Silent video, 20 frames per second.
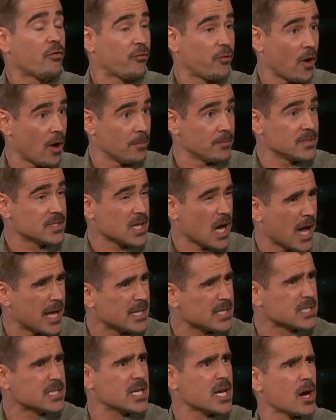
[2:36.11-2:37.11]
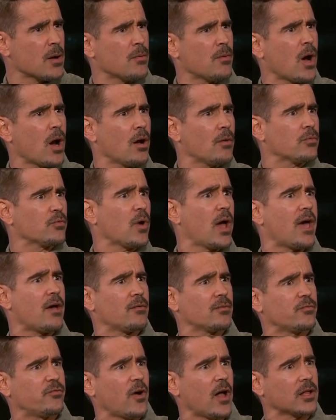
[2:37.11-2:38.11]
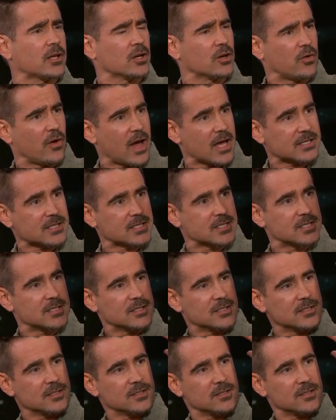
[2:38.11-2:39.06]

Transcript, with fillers: From Dynasty or, or uh, Falcon Crest?